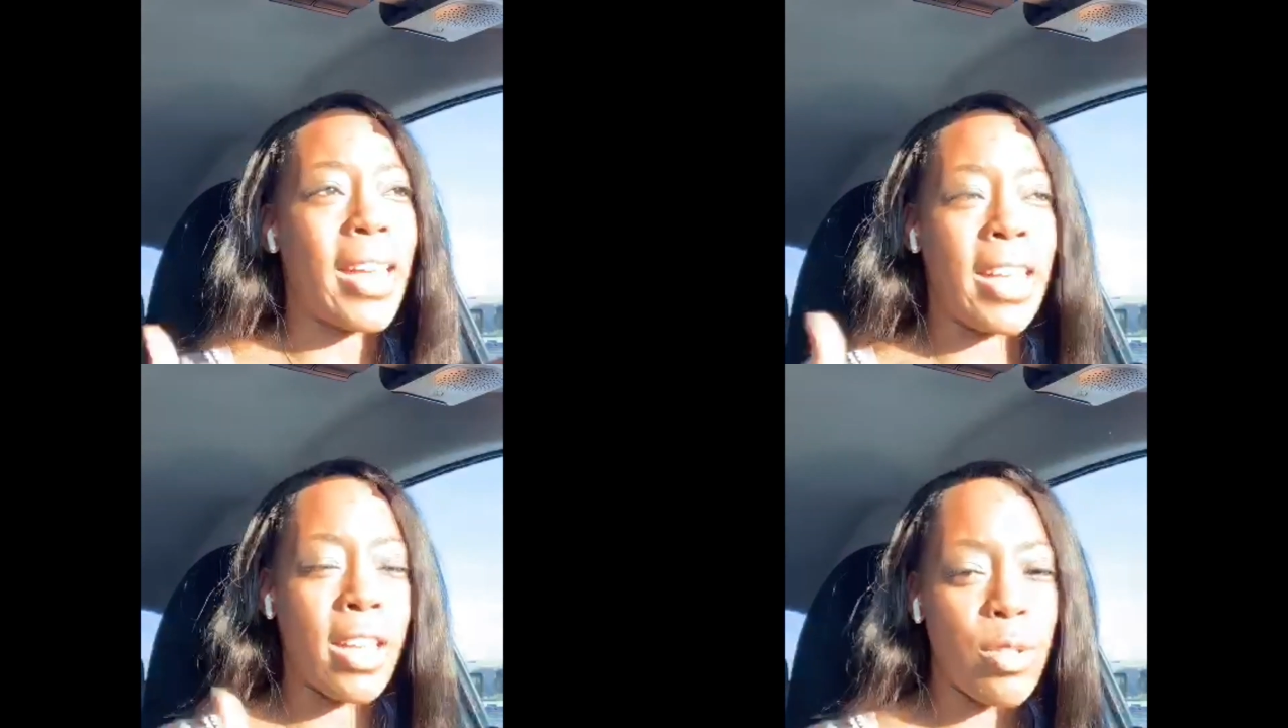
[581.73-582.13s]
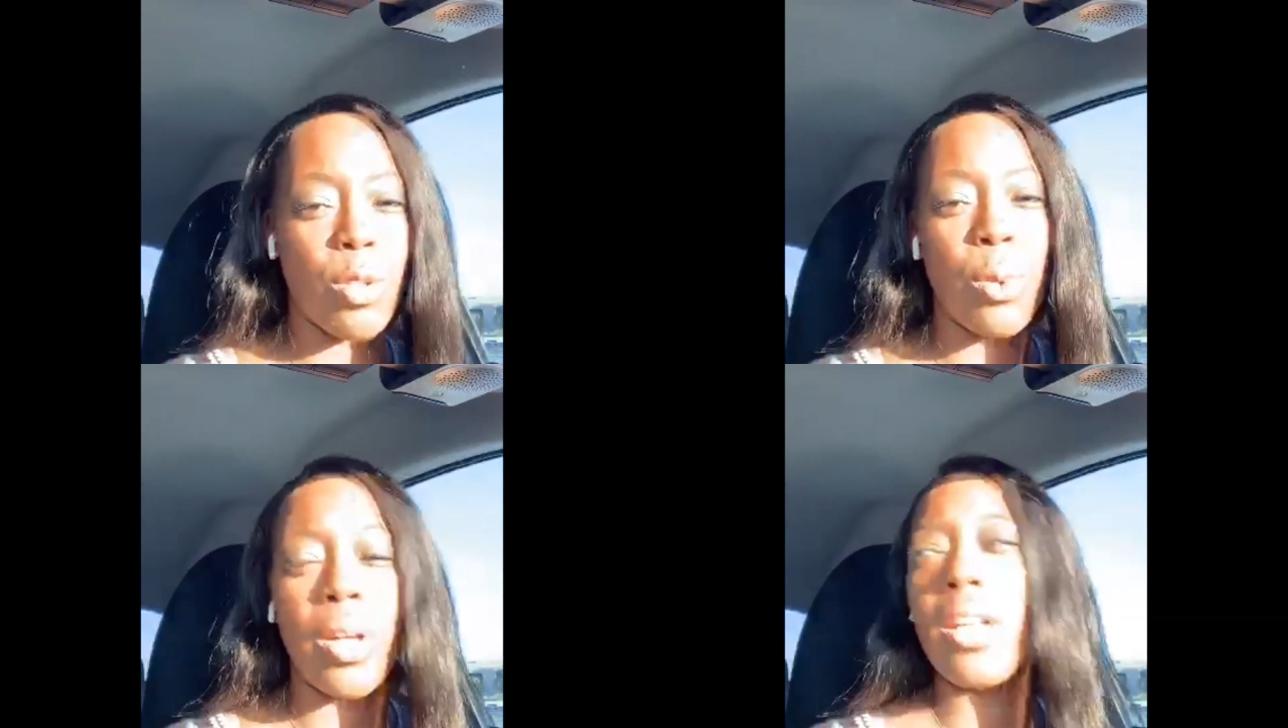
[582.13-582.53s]
I can't
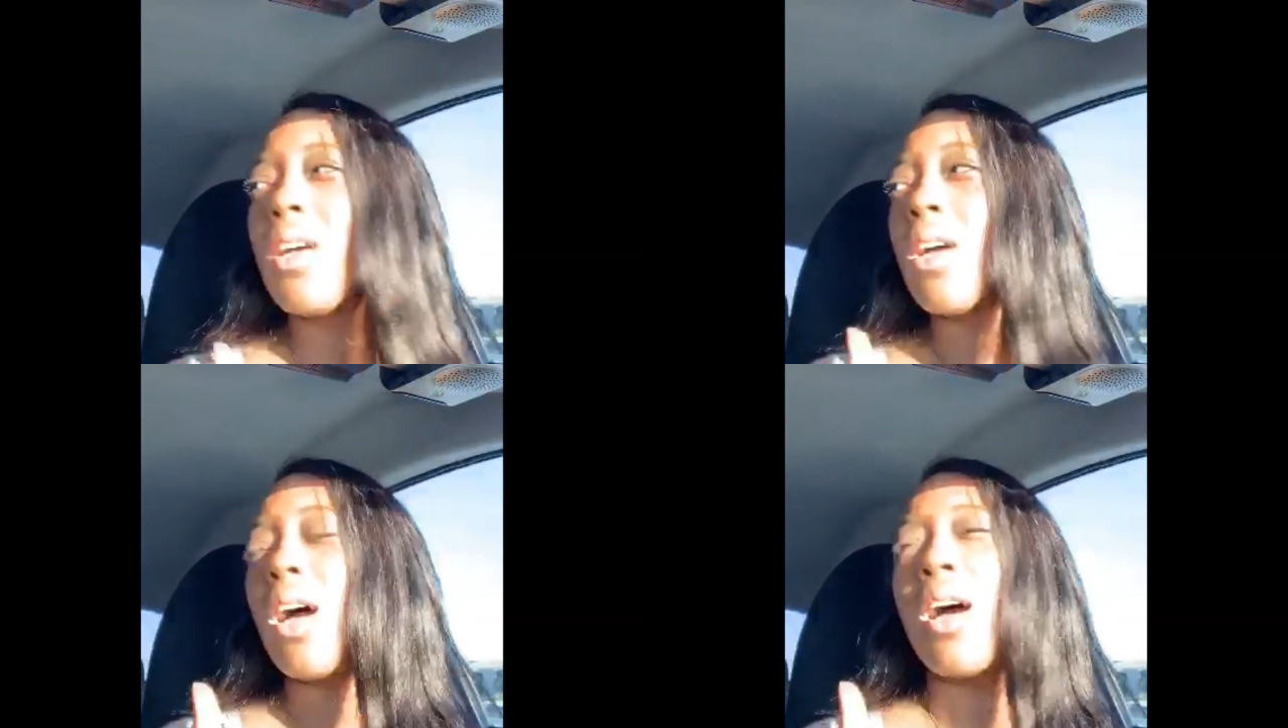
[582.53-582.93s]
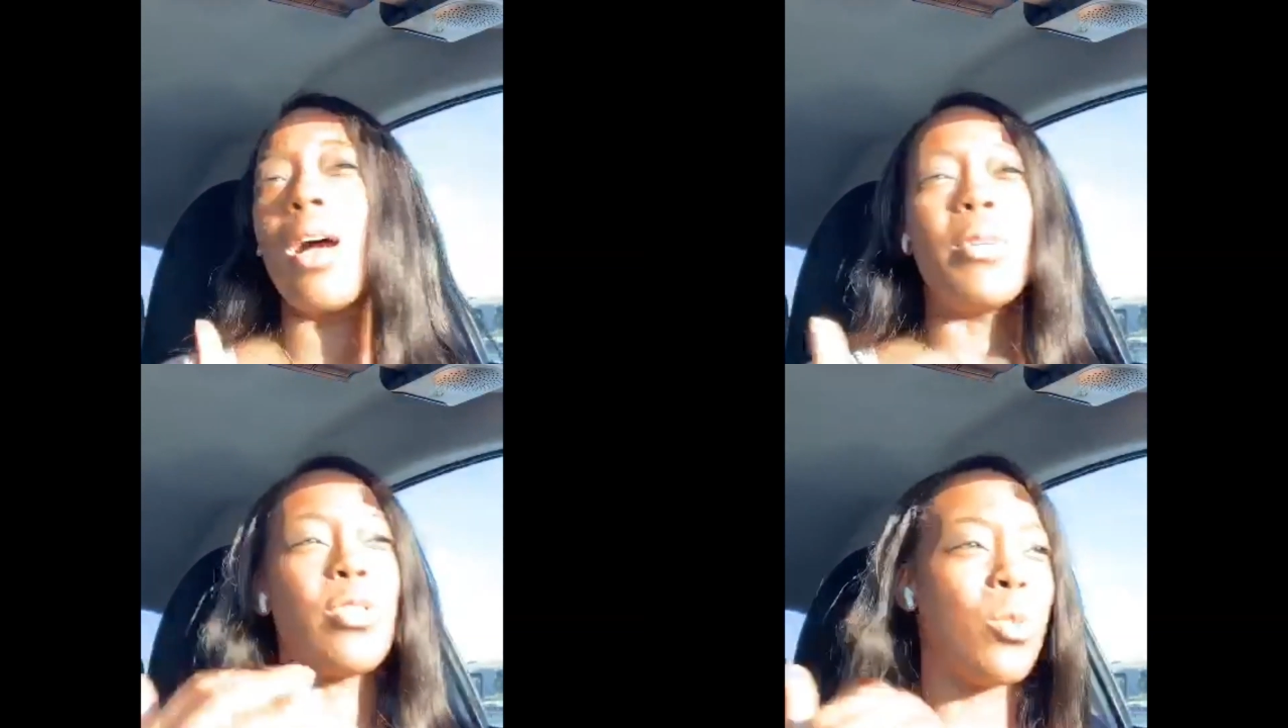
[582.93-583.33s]
do it,
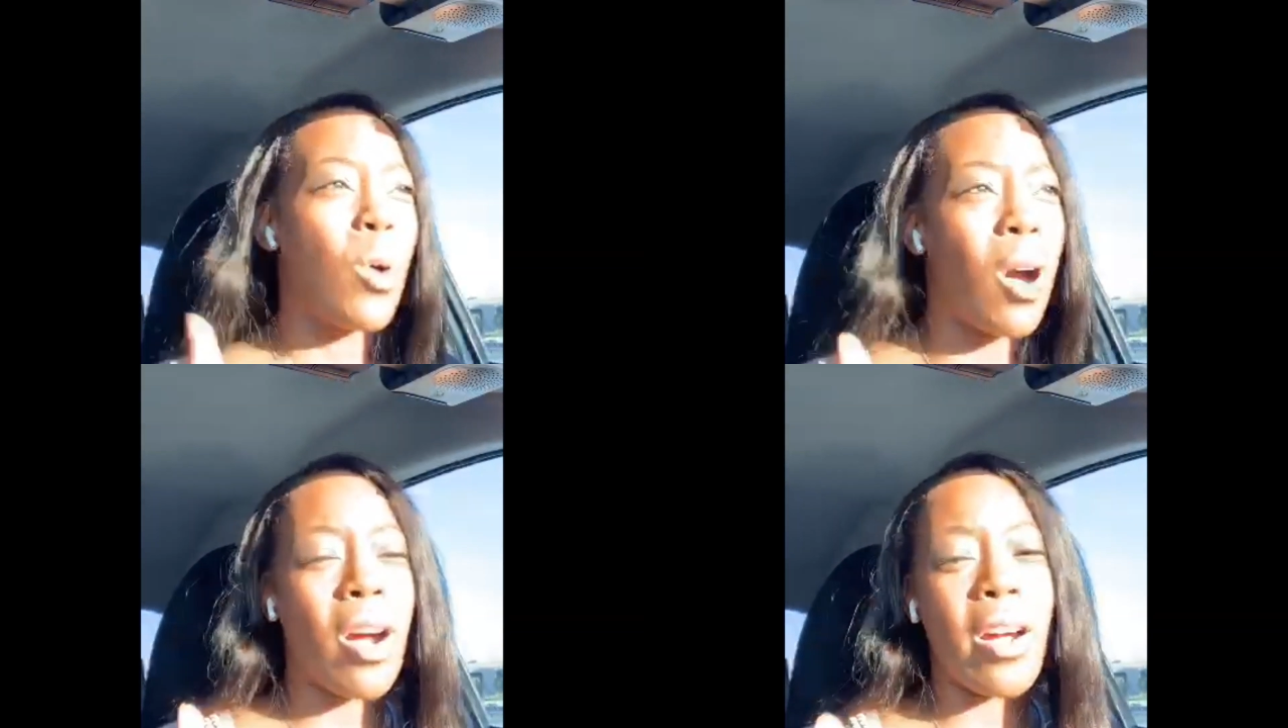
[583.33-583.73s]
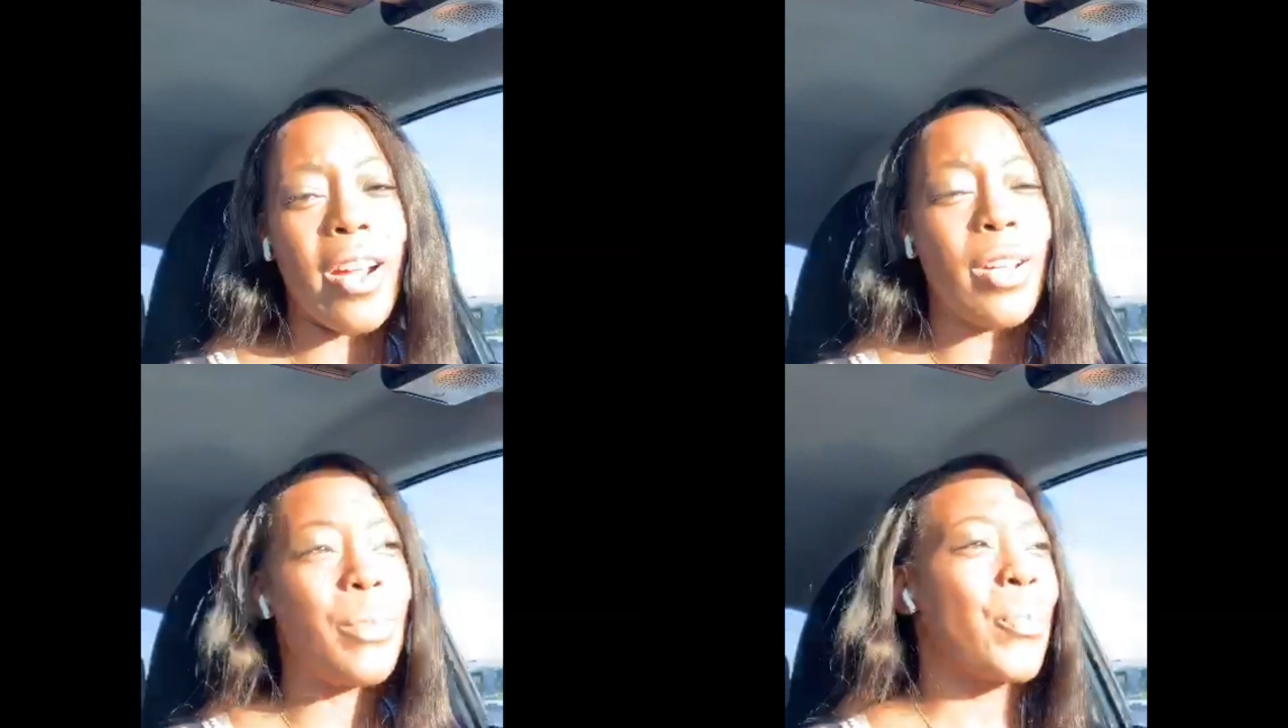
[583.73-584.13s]
it's too
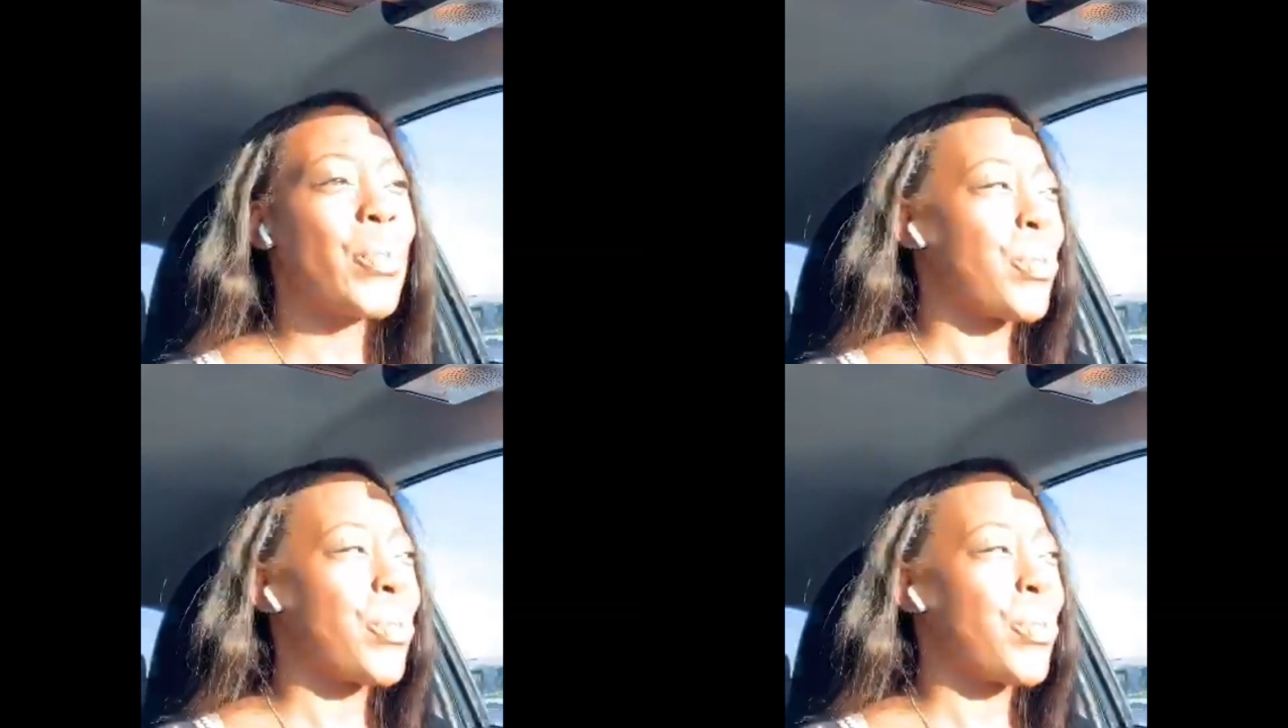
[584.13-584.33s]
hard,